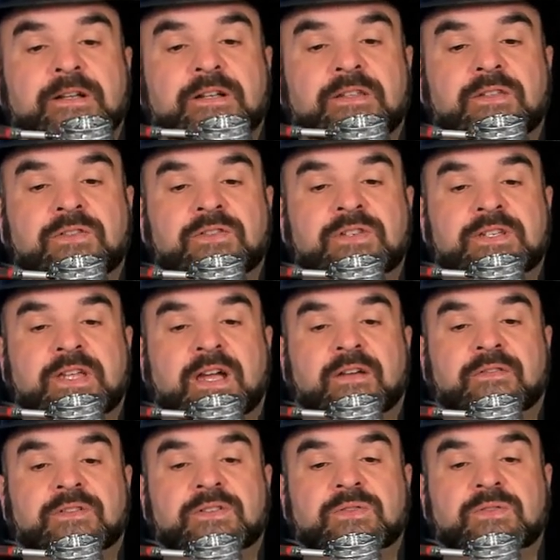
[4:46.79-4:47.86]
You just
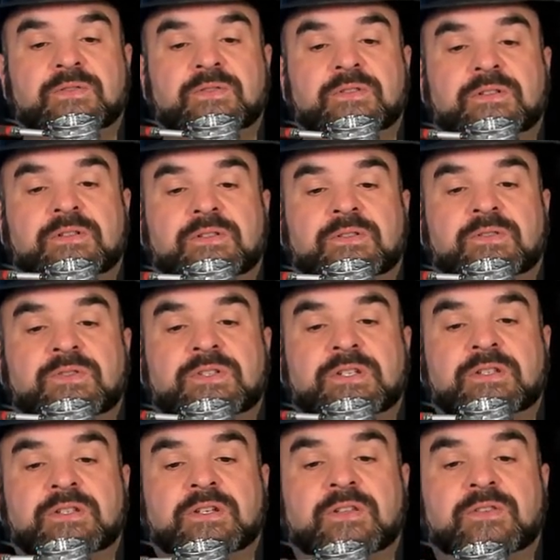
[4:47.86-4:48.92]
have to
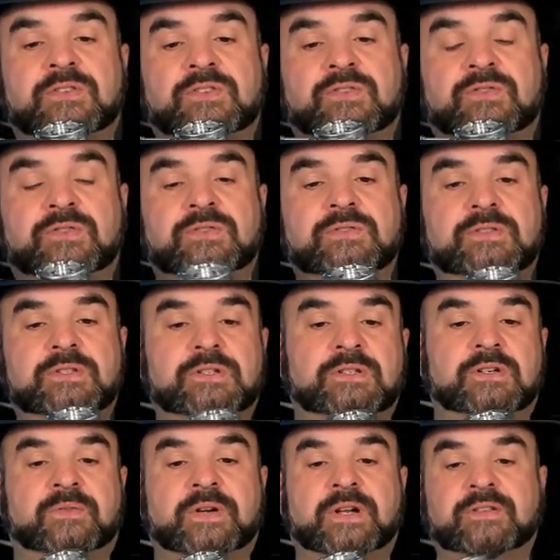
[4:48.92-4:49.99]
loosen the screws
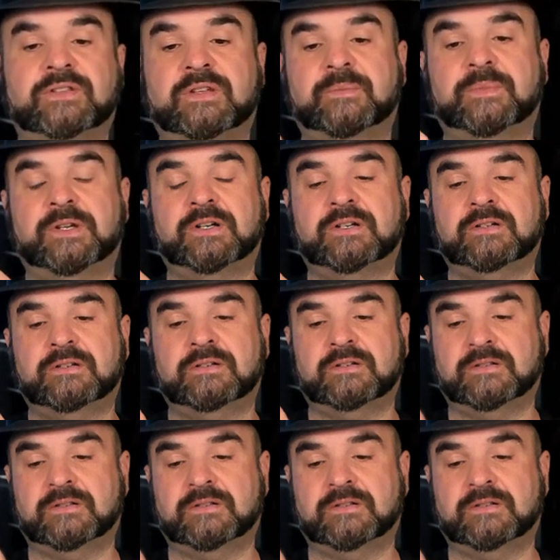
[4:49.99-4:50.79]
around the emitter,